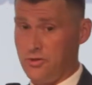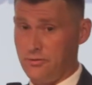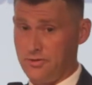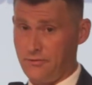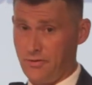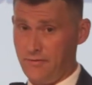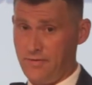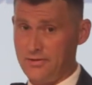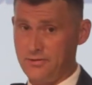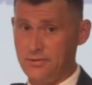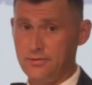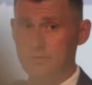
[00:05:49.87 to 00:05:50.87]
news for
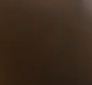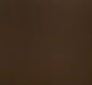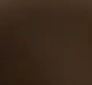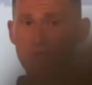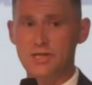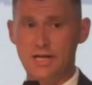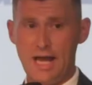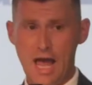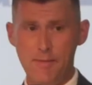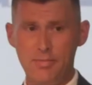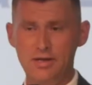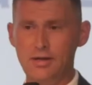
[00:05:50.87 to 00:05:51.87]
investors, what's gonna
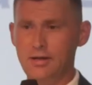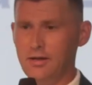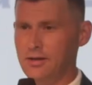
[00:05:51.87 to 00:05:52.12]
happen,